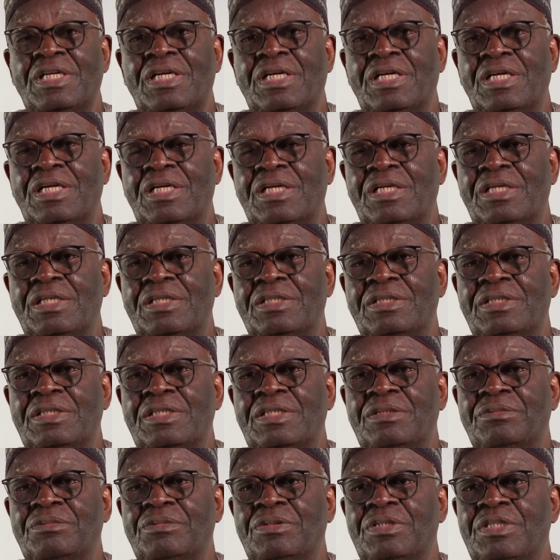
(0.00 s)
uh,
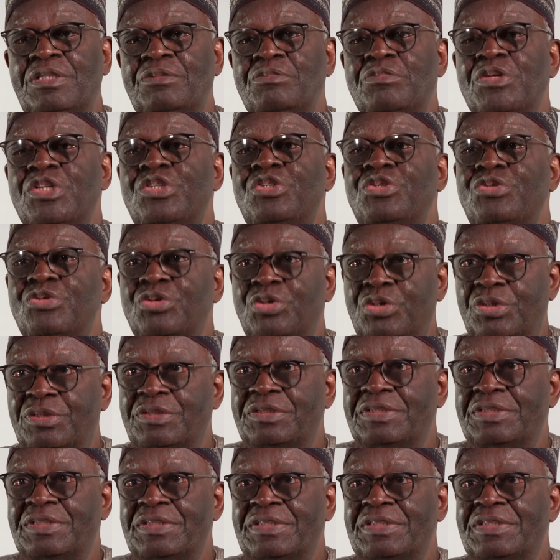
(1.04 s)
he, he, made sure
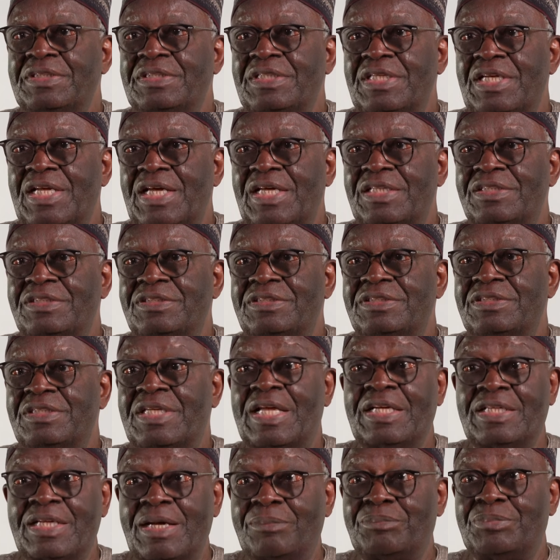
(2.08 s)
that
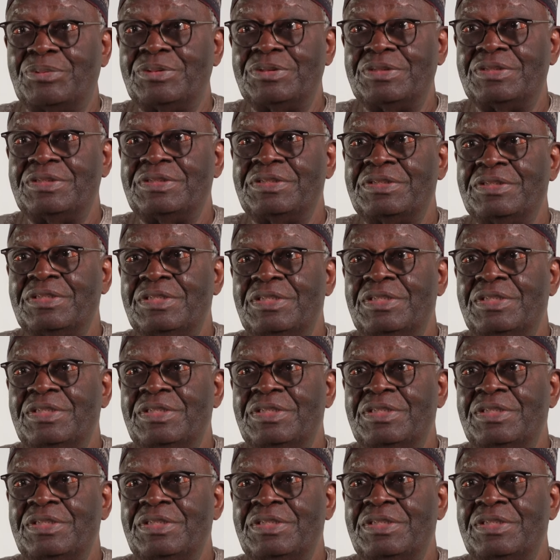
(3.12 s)
that happened.